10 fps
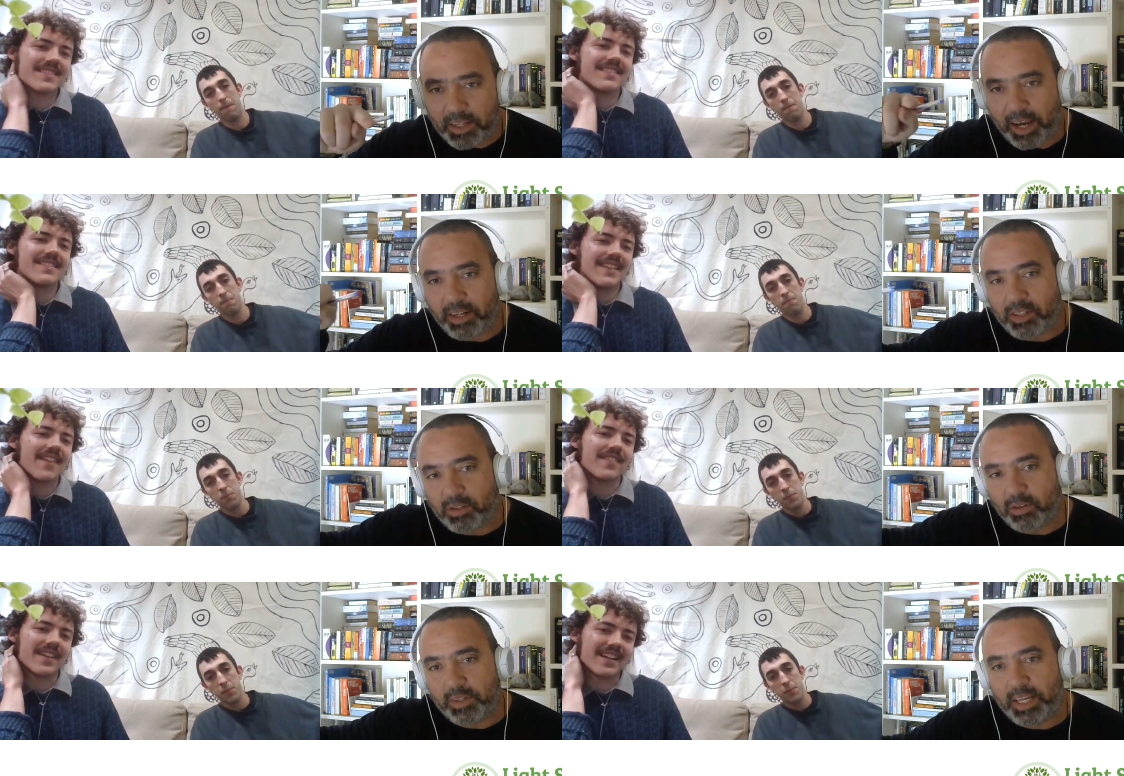Speaker 1: So how did
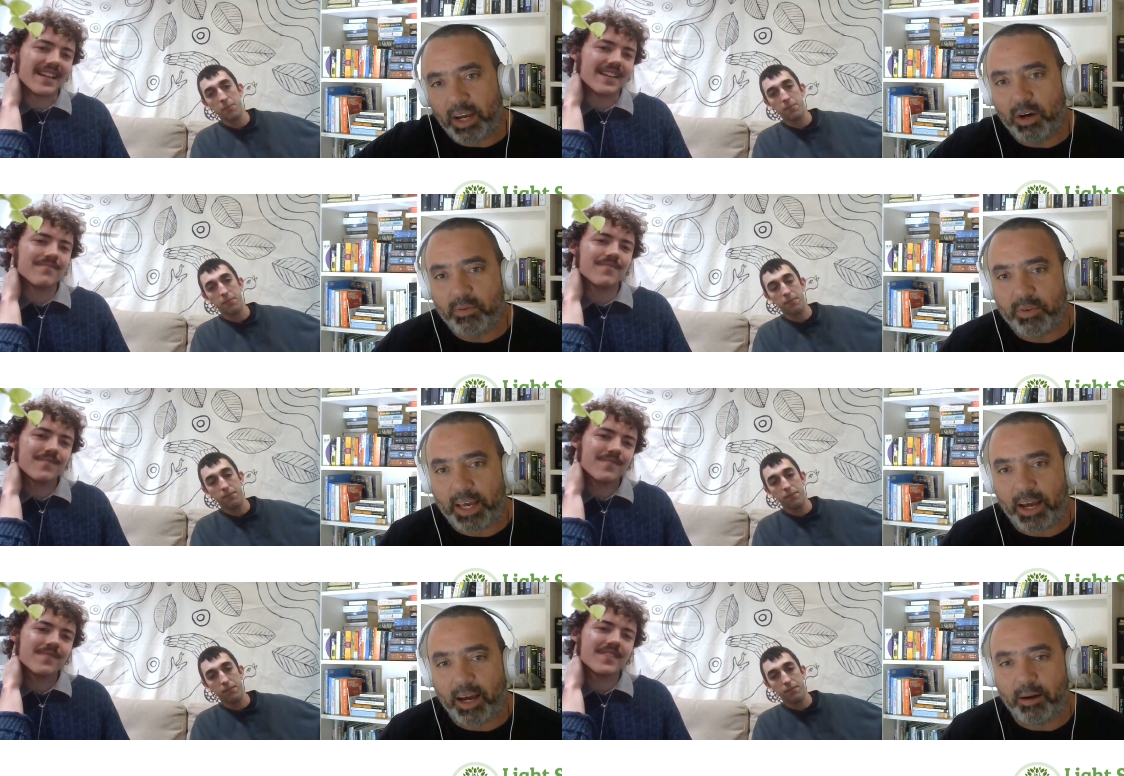you sort of get
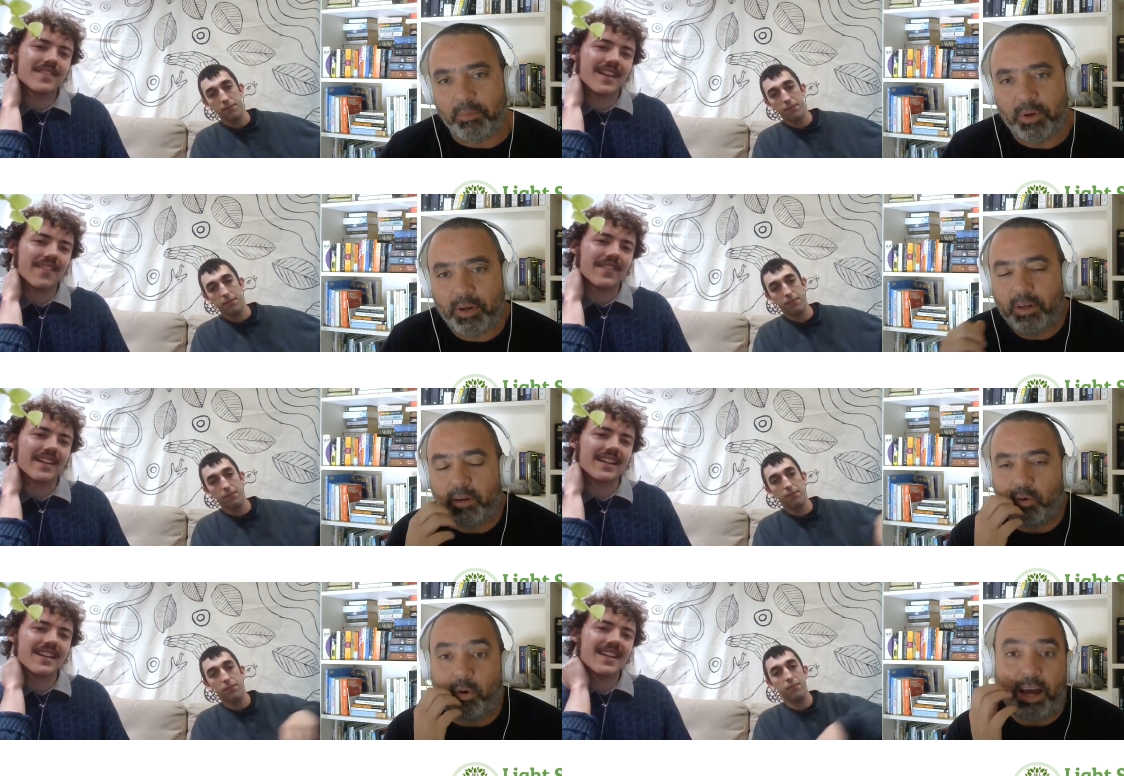over that hump?
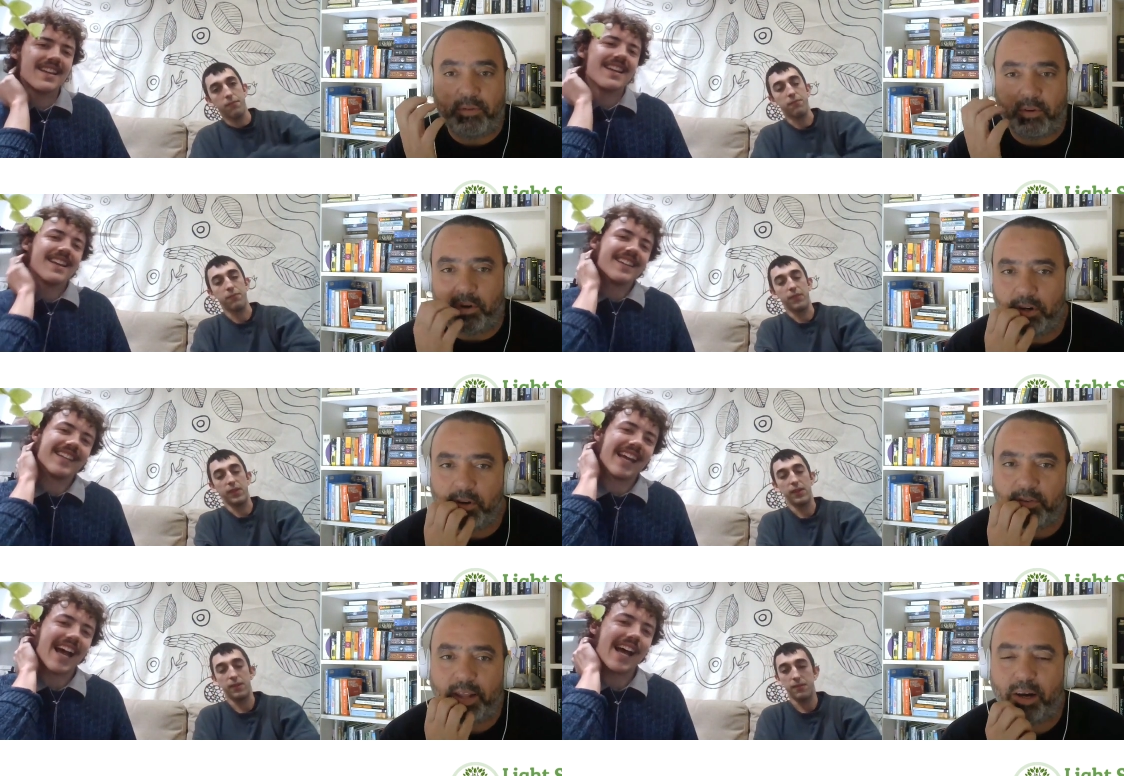Or have you gotten
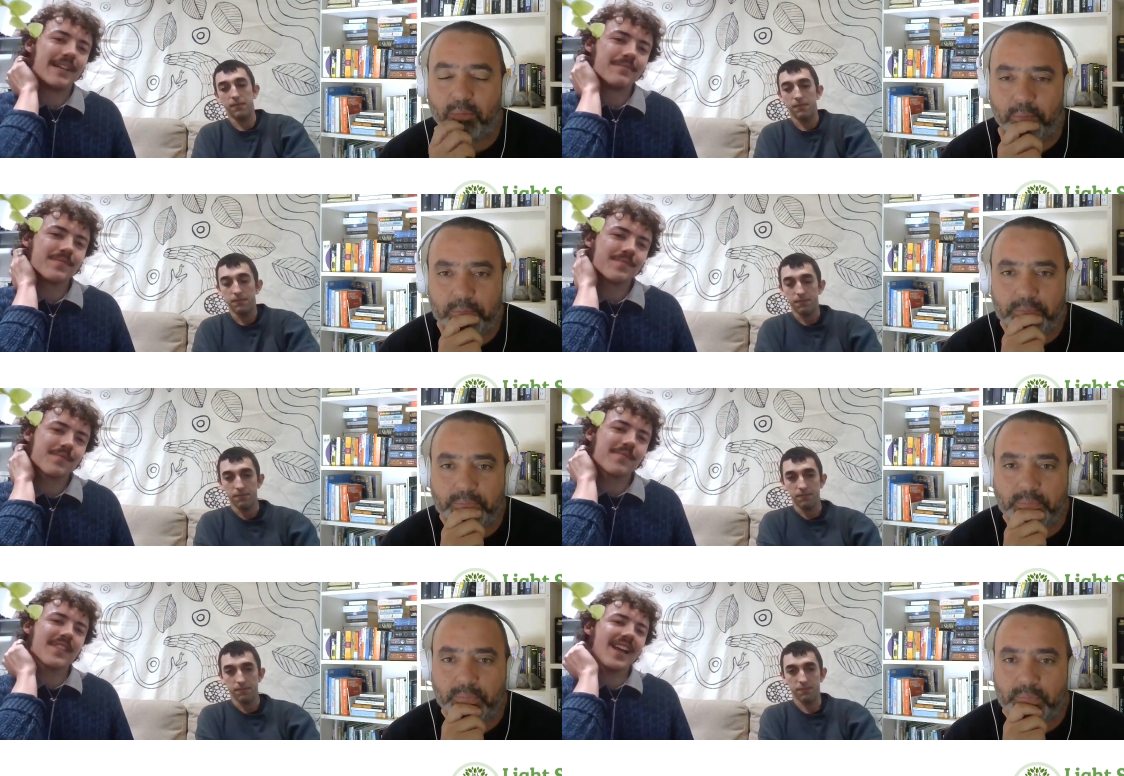yeah. over that hump?
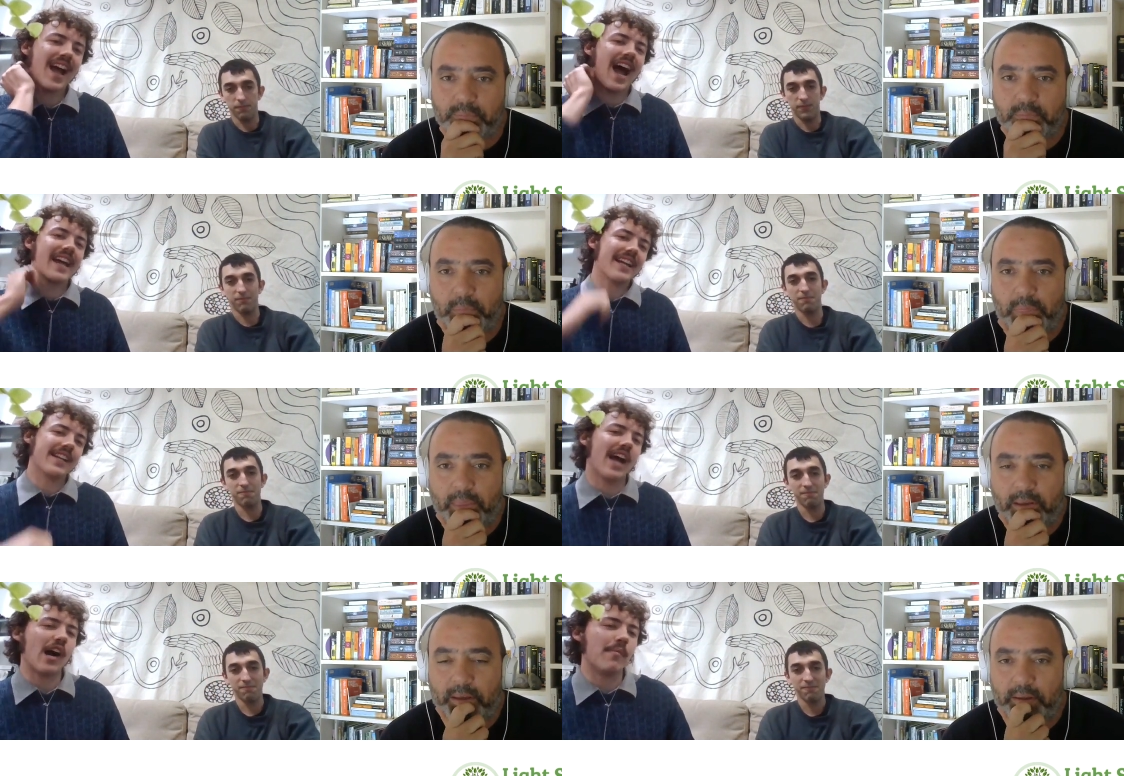
Speaker 2: I can.
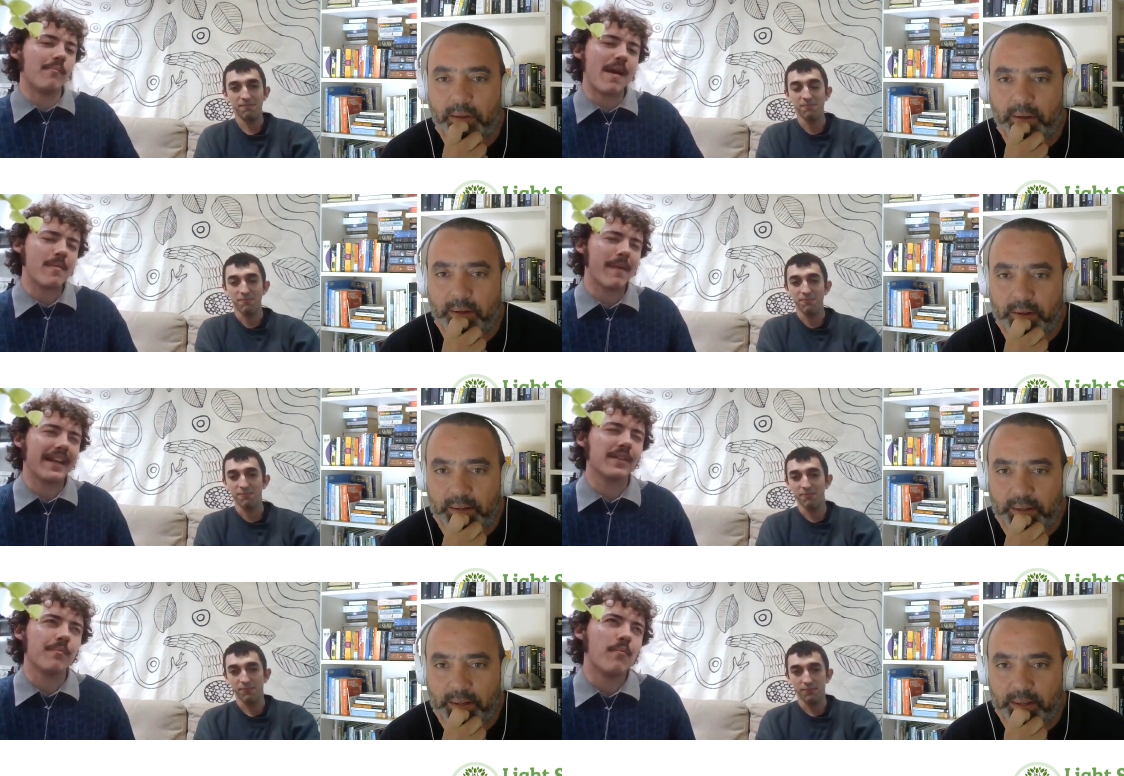I'll maybe make
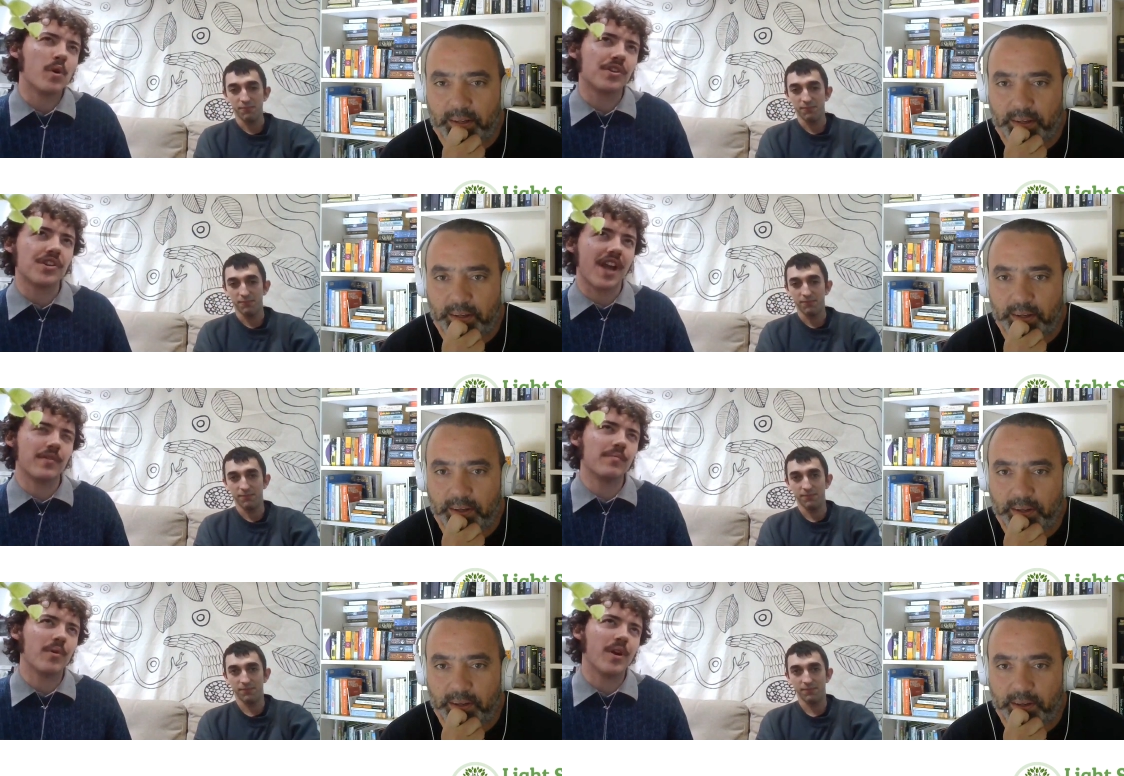a more
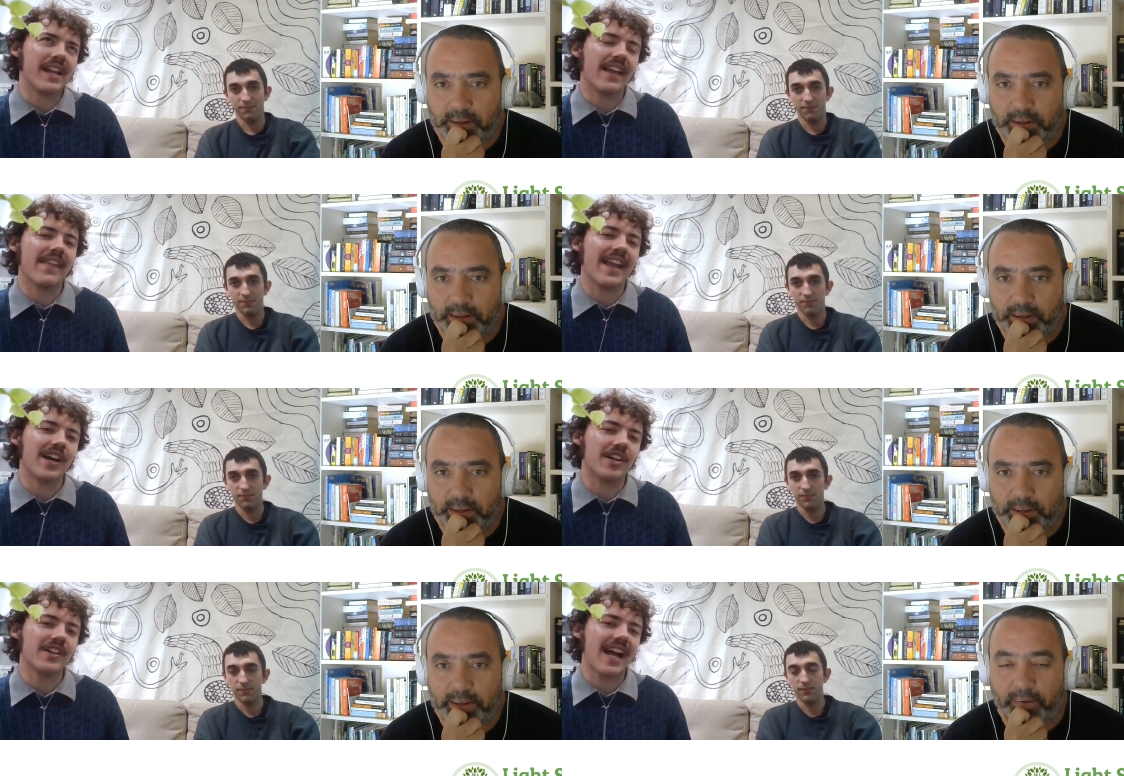general point, and then
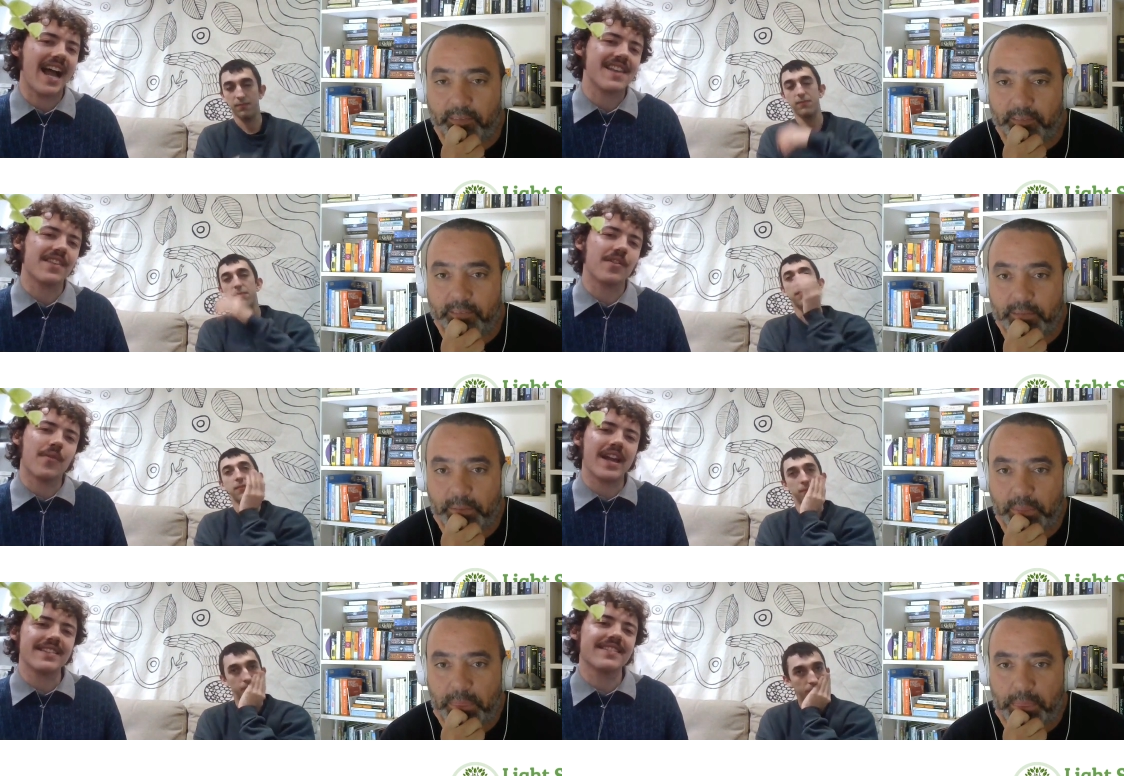I'll hand yeah. the
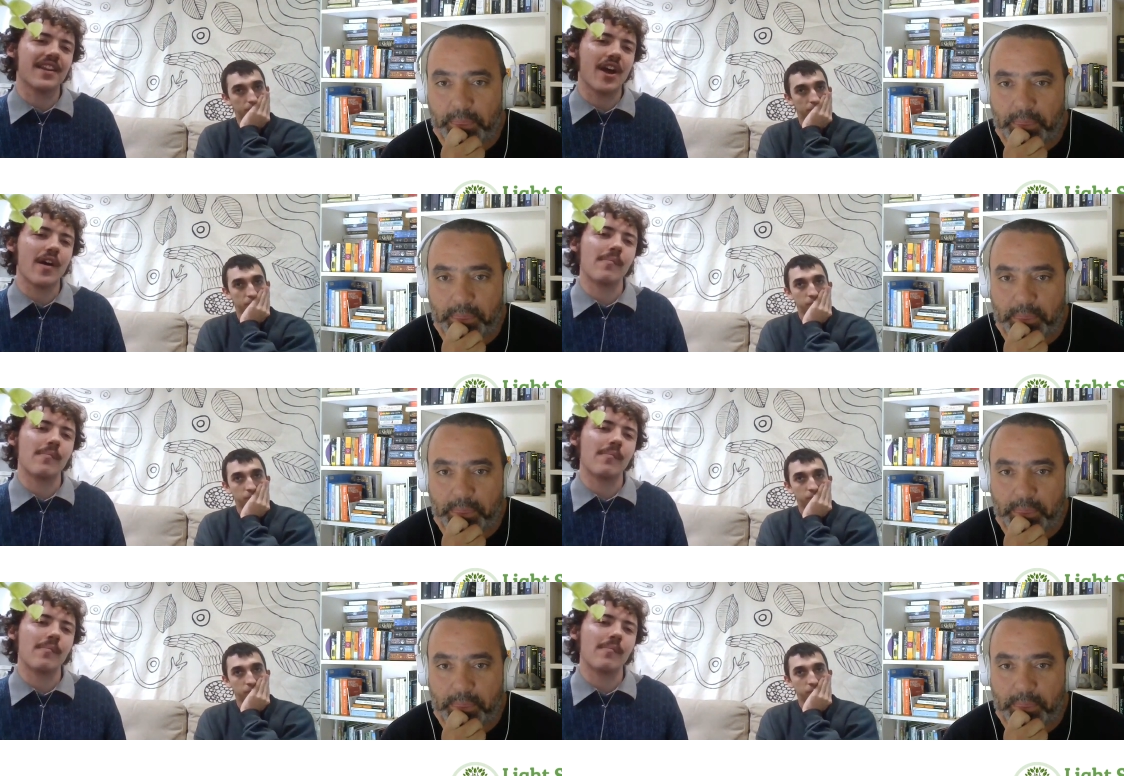reins mm. to Noah